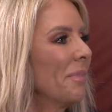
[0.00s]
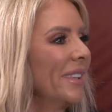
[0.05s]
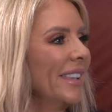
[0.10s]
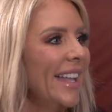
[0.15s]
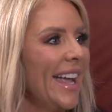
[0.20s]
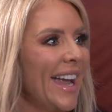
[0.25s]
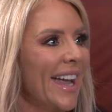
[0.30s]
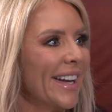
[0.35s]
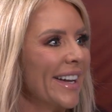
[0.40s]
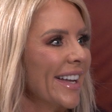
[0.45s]

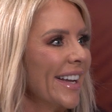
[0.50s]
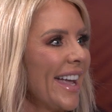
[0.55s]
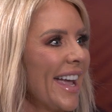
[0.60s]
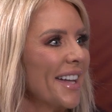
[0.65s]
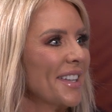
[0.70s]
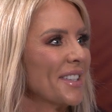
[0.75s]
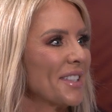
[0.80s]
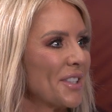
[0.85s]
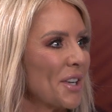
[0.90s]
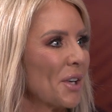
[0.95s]
plan
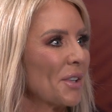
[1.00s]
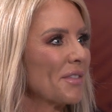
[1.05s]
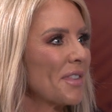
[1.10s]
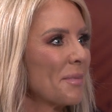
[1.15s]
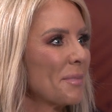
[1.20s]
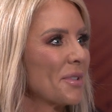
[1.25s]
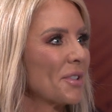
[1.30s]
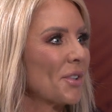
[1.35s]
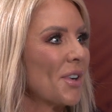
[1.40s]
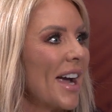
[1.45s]
again, start
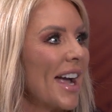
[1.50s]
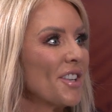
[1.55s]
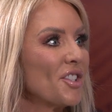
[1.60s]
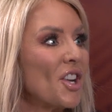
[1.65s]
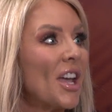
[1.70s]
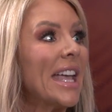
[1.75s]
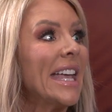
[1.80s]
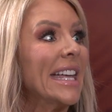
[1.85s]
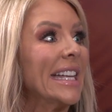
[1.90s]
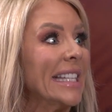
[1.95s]
from scratch.